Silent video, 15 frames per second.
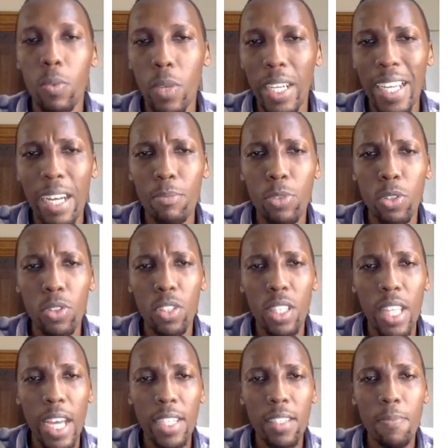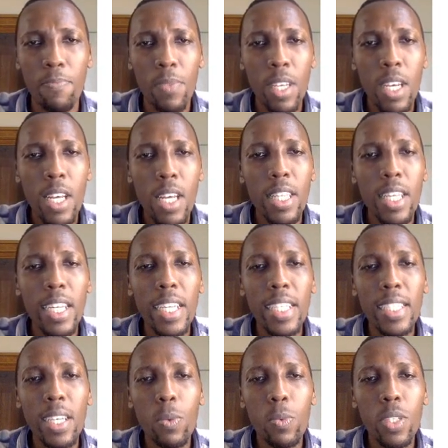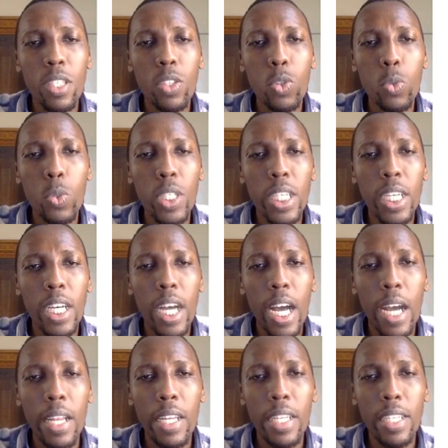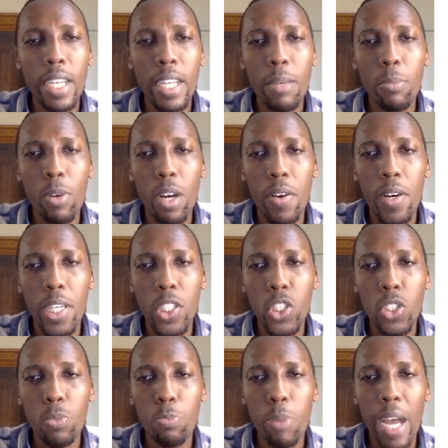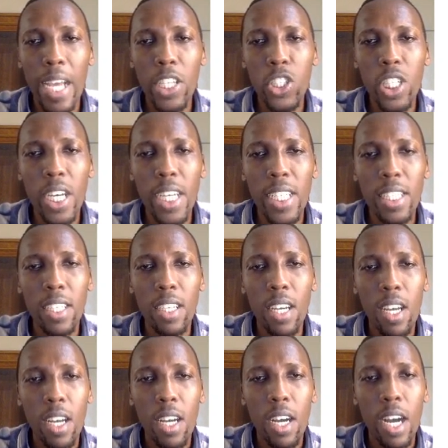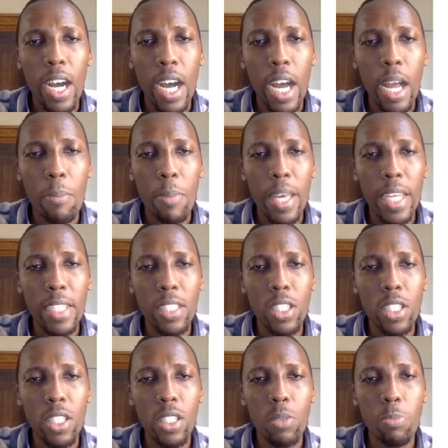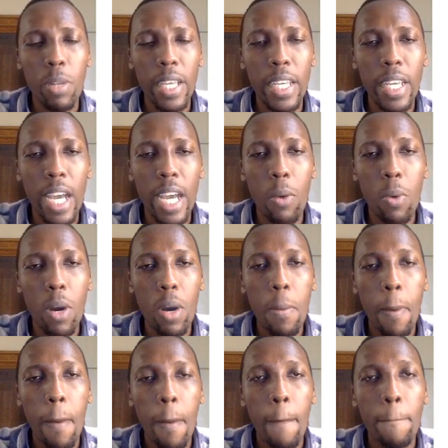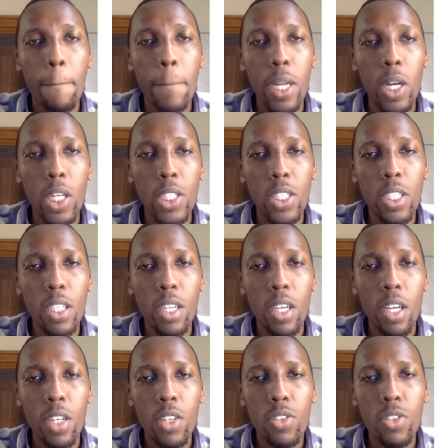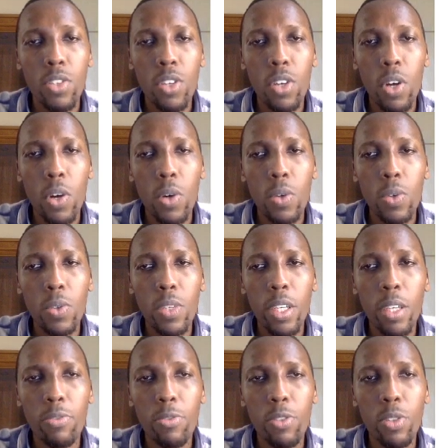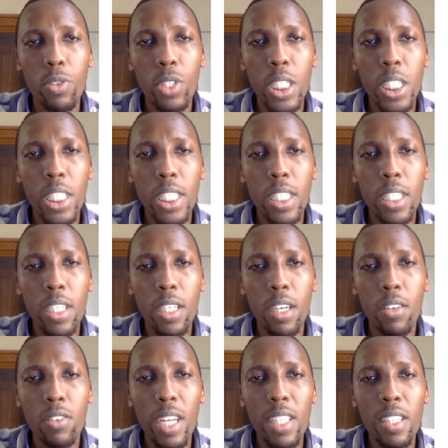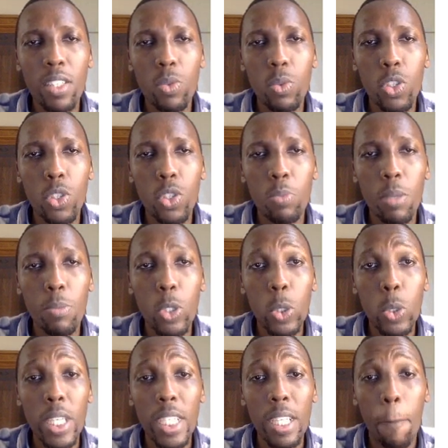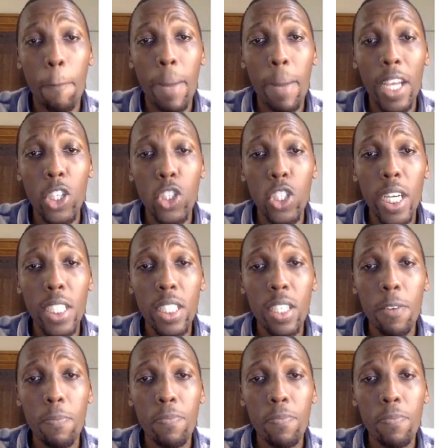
We'll come to see that. Then later we tweak and label our pie chart and display our plot. So if we run this, we should be able to get a pie chart.